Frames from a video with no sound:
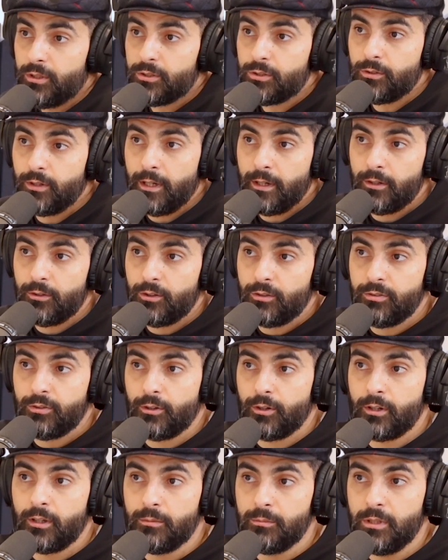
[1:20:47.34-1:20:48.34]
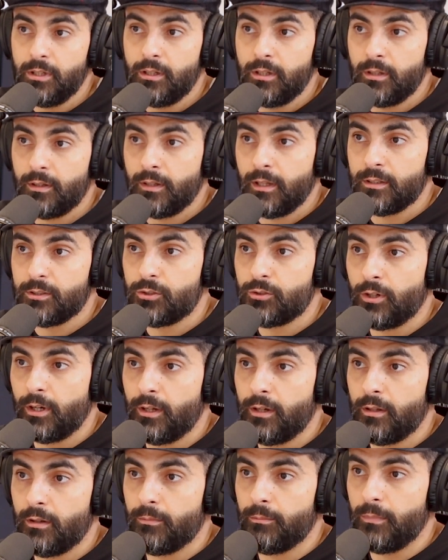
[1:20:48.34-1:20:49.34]
a strategy for a comedian that's
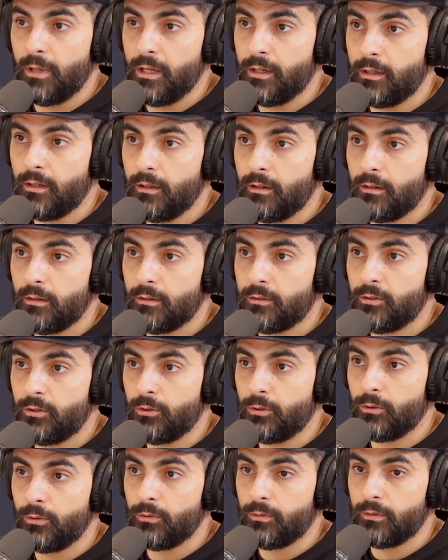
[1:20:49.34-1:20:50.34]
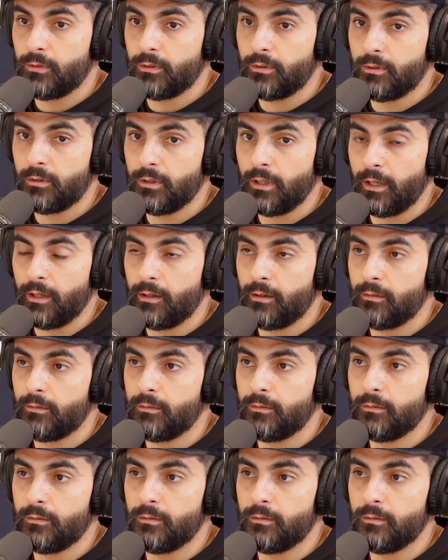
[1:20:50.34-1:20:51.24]
trying to make it, to like,